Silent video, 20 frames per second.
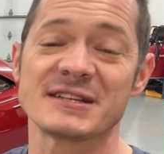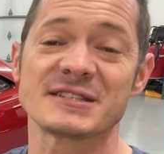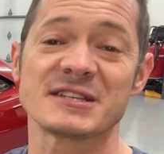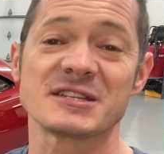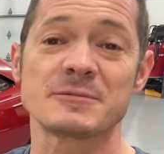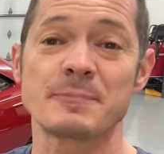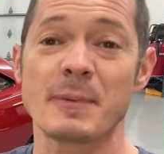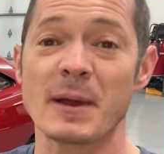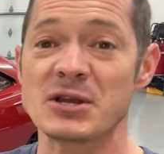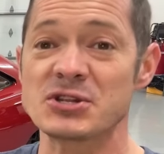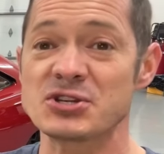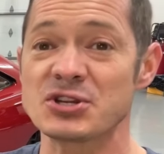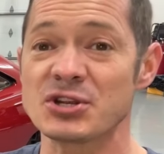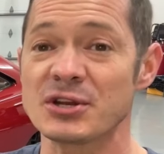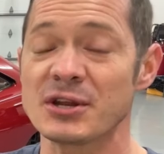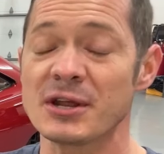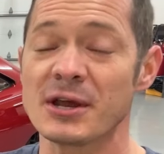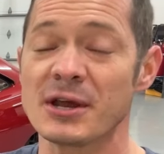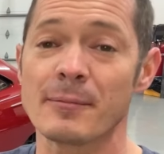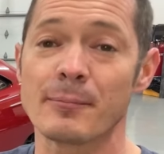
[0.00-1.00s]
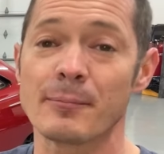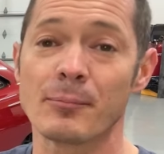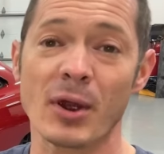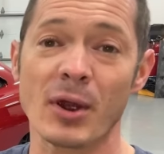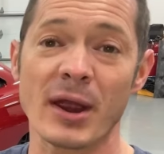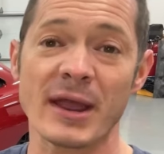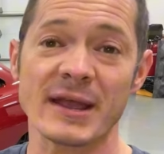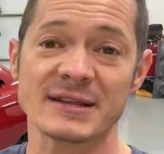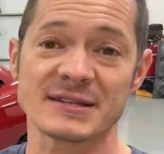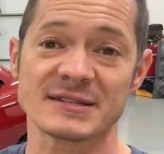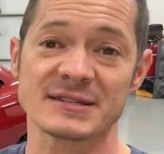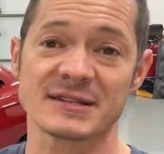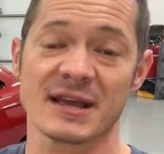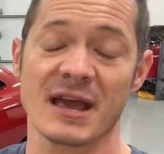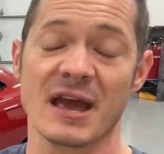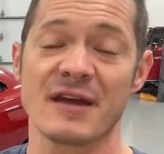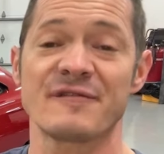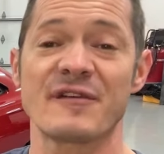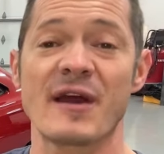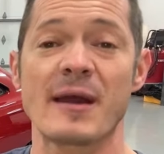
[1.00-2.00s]
suspension, brakes,
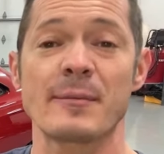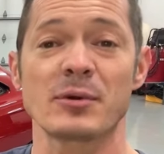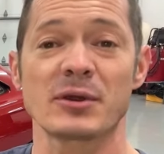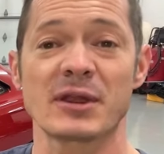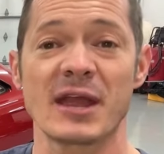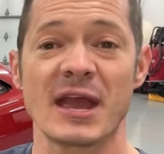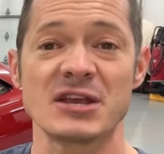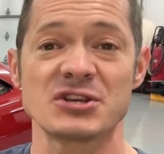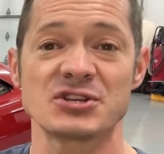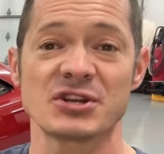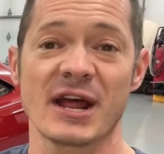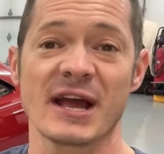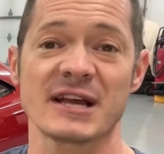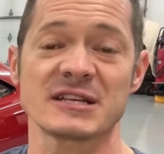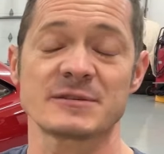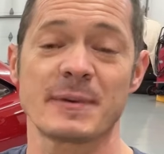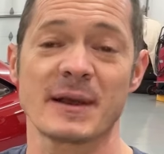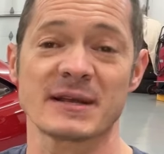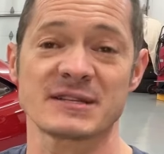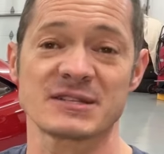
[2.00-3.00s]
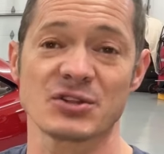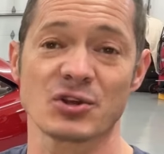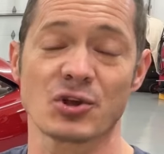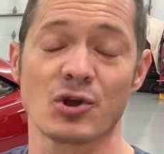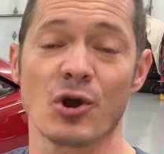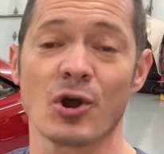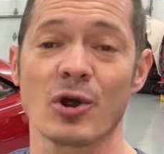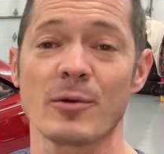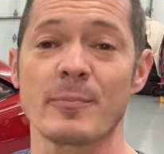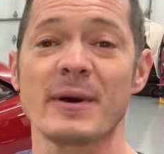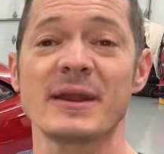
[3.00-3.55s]
and fabrication aspects of the car,